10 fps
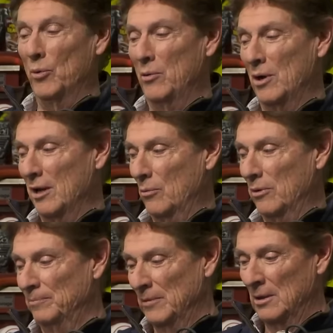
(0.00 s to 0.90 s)
were hunting
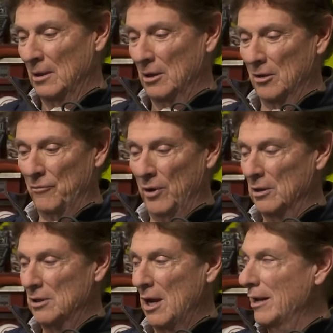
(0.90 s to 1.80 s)
with good
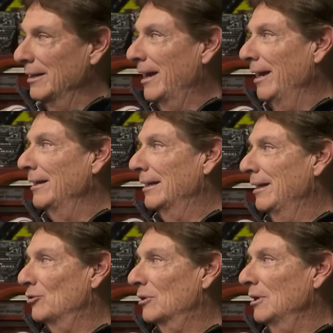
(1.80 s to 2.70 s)
friends Don and Candy
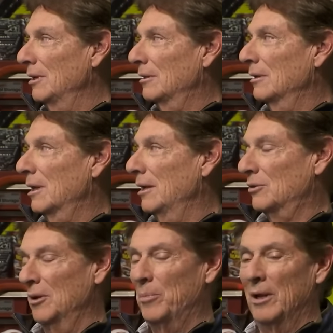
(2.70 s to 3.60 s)
Kiske at the
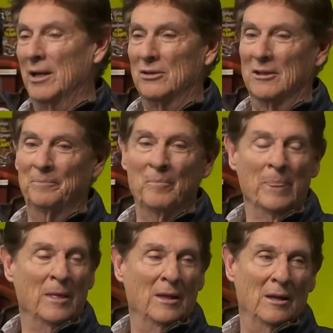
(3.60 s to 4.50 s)
Kiske place, and
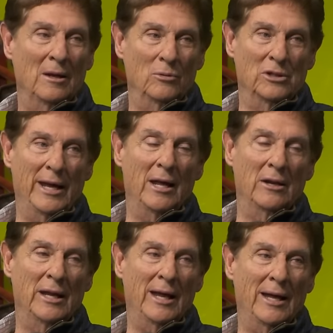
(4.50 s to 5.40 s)
it was Dale
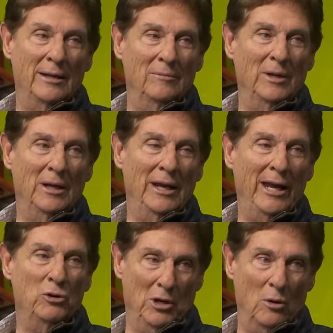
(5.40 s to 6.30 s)
and I and, and
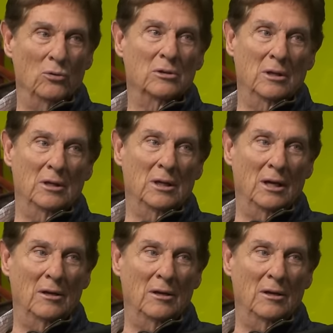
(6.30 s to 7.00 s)
Ned Yost. That uh,